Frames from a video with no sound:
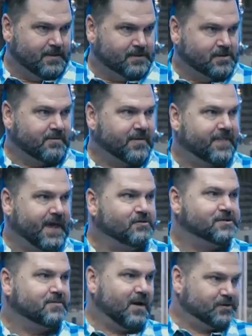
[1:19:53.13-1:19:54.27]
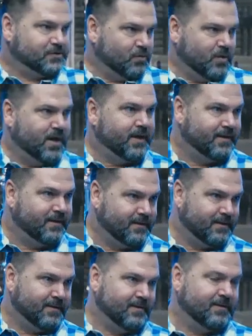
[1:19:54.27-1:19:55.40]
So I'm a thousand miles away
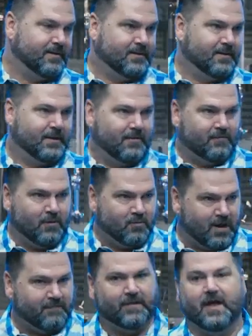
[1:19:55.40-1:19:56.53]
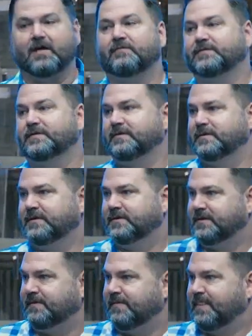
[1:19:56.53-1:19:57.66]
from where I've left.
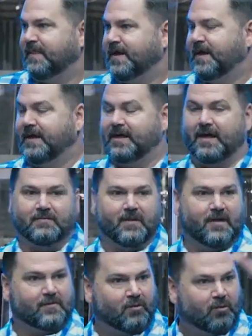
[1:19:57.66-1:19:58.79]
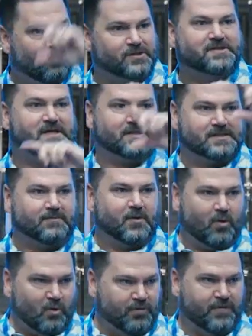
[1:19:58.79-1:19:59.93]
And, and, and, the Lord sets up the whole